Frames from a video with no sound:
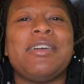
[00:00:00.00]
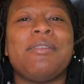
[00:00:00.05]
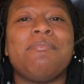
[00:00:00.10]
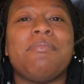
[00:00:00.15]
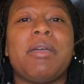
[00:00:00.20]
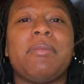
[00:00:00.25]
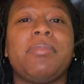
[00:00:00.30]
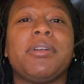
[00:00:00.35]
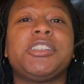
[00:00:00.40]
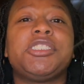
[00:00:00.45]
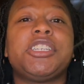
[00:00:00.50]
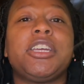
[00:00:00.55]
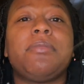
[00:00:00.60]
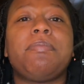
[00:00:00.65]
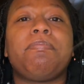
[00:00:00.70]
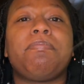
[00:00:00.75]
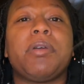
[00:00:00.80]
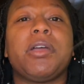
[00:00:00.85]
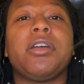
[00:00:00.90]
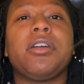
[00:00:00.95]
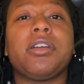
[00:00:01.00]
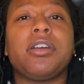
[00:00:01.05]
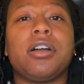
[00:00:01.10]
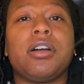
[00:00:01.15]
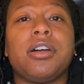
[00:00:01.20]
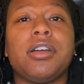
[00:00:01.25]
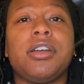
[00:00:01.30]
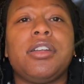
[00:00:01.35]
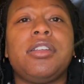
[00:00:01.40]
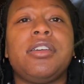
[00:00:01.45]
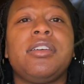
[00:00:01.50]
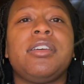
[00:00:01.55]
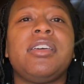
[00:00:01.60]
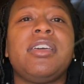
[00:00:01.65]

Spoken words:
membership per card.